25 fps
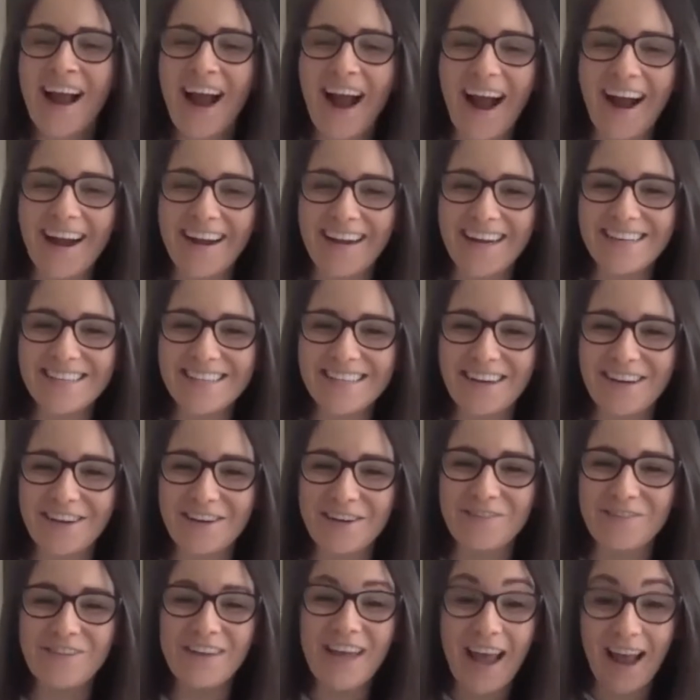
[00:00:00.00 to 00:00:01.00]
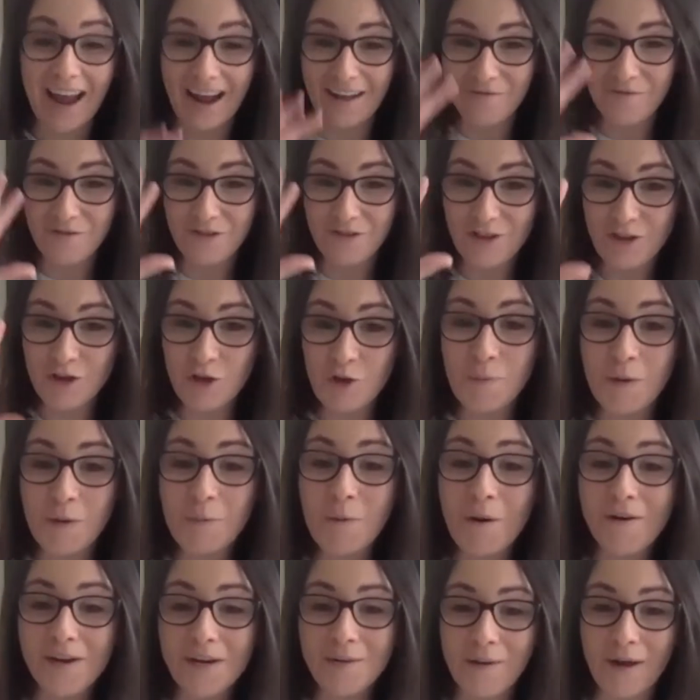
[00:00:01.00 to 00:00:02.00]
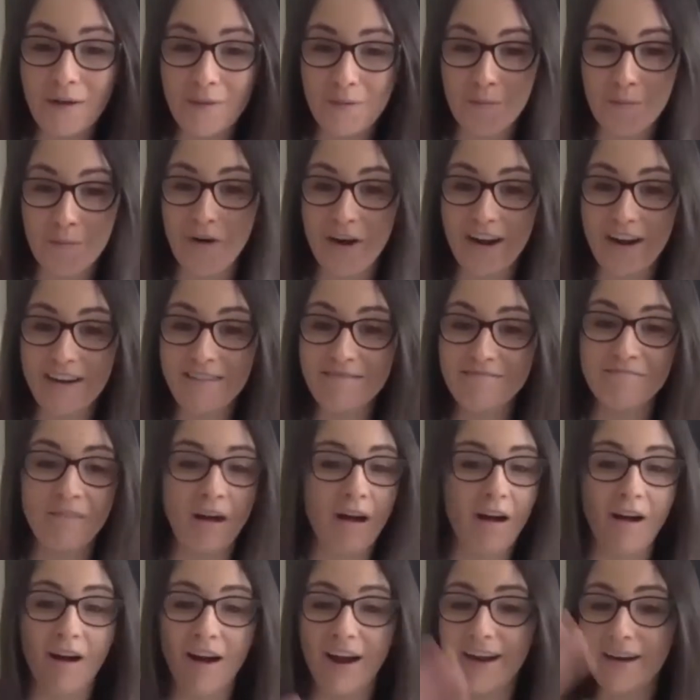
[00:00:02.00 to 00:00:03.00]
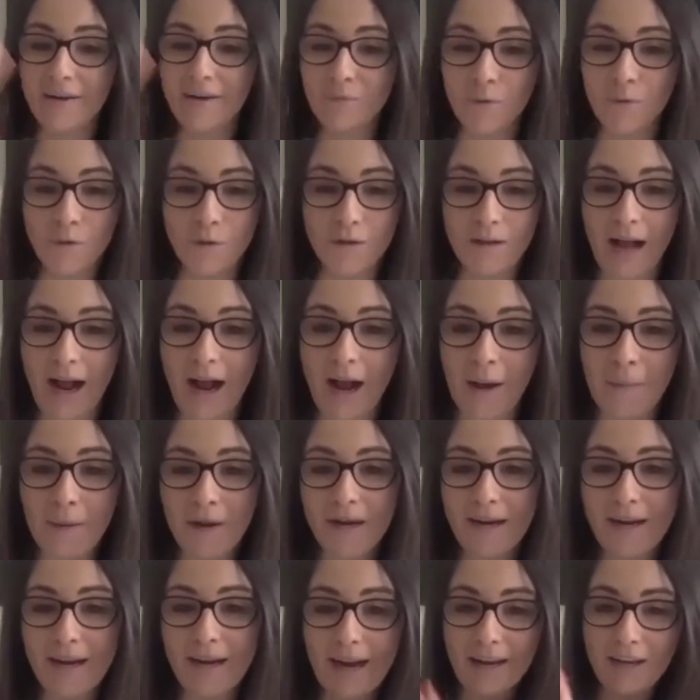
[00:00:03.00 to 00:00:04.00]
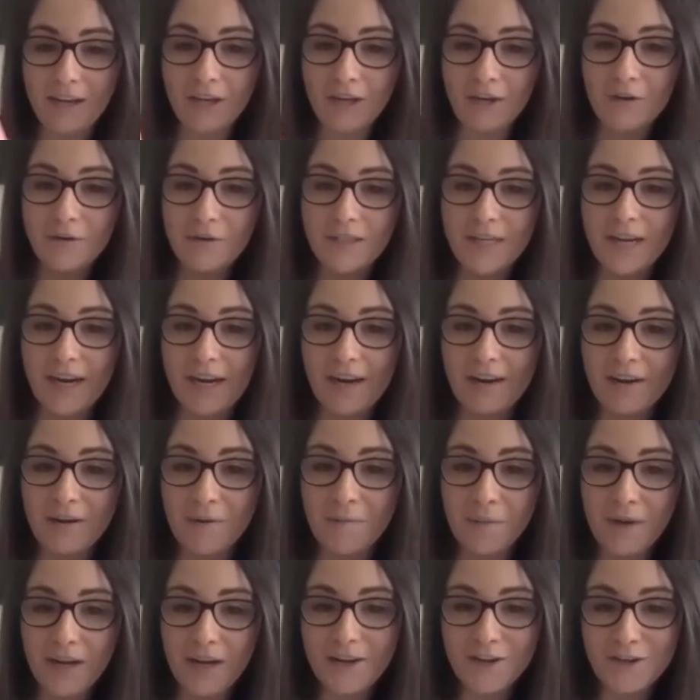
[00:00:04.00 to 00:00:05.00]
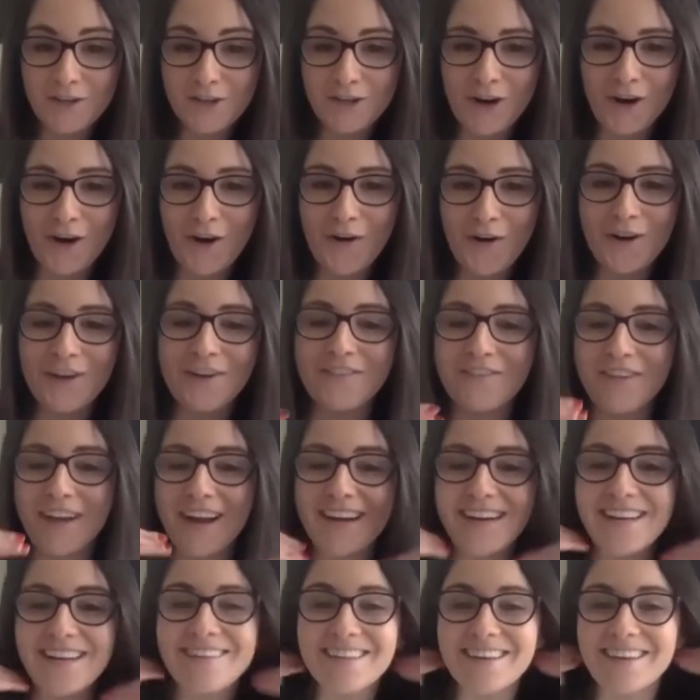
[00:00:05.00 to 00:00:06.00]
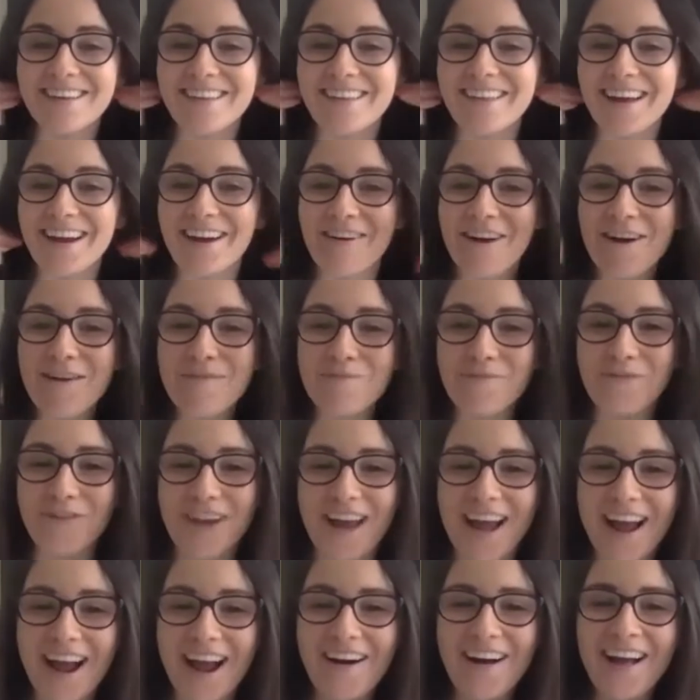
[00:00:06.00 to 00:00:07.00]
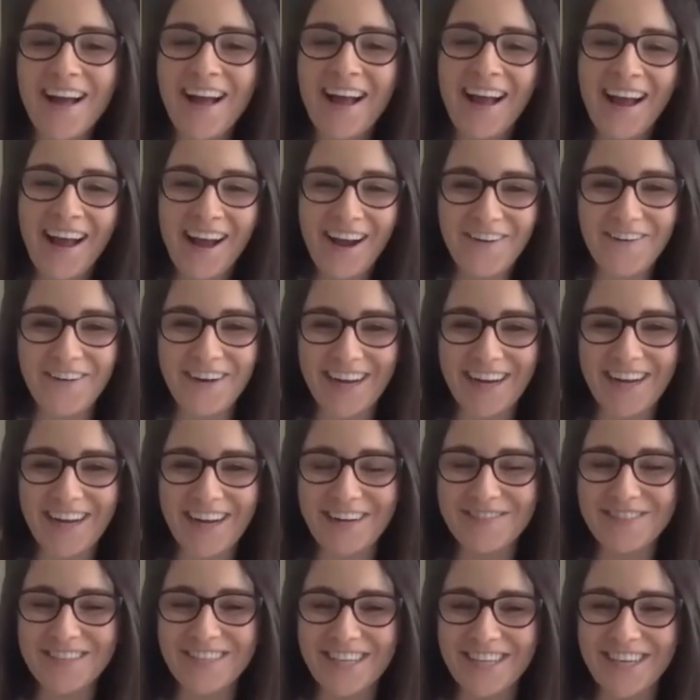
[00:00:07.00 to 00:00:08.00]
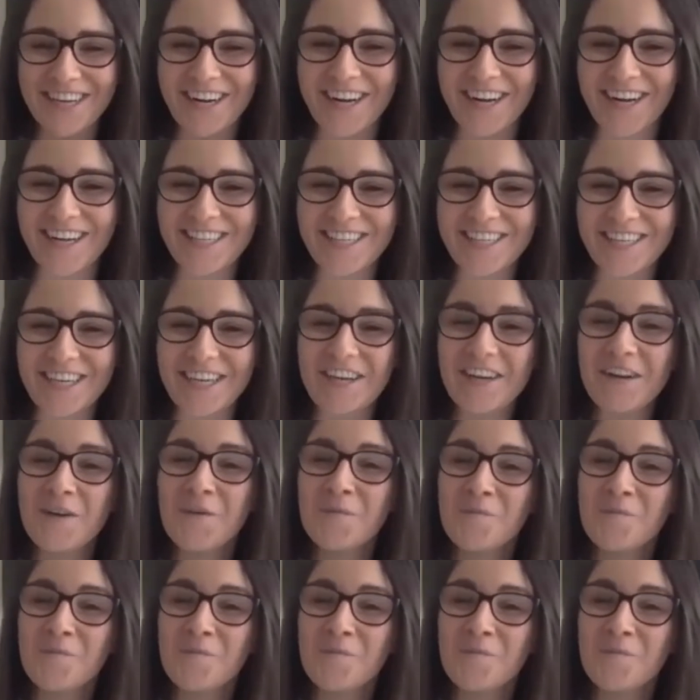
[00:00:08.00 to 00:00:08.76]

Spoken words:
And it's kind of, yeah, you be worried about the brain. I will happily let you take complete control of anything there up for now when it comes to concussion.